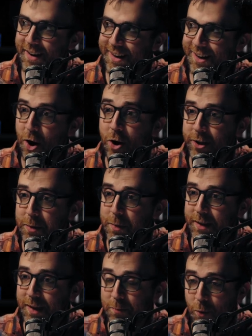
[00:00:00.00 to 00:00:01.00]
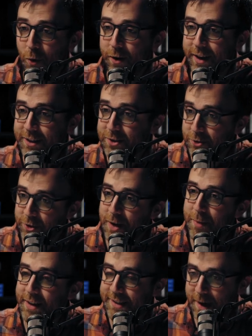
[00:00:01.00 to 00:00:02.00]
and arguably more
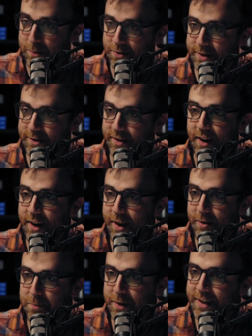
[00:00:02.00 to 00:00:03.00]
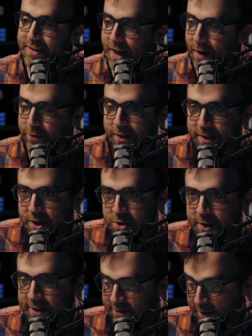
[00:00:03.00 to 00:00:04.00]
extreme examples. But this
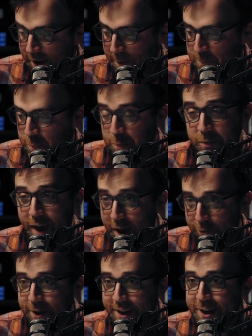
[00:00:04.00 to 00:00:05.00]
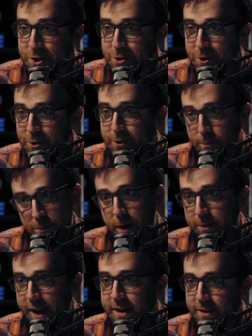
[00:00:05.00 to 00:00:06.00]
conversation, every kid in your youth group
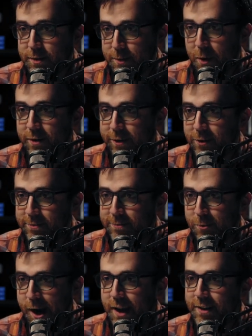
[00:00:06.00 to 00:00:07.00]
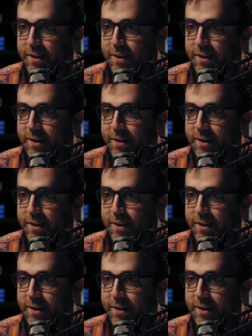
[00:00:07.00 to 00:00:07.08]
probably has a smartphone, right?